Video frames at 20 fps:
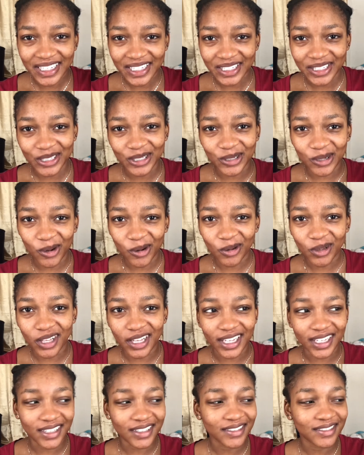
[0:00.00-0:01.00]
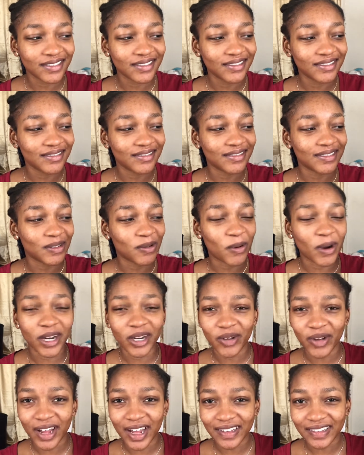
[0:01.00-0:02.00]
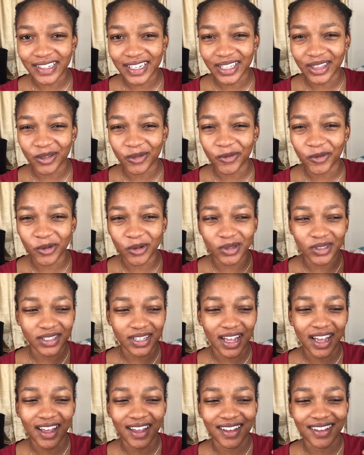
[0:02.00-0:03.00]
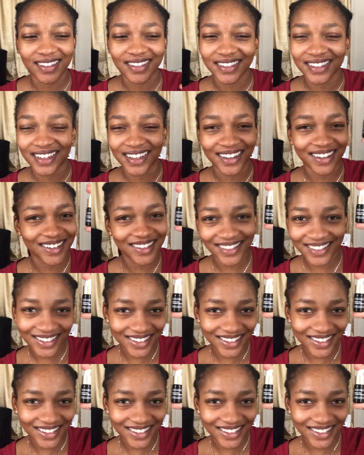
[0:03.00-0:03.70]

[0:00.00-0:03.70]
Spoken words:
So like, why do I have to get the full size? Like,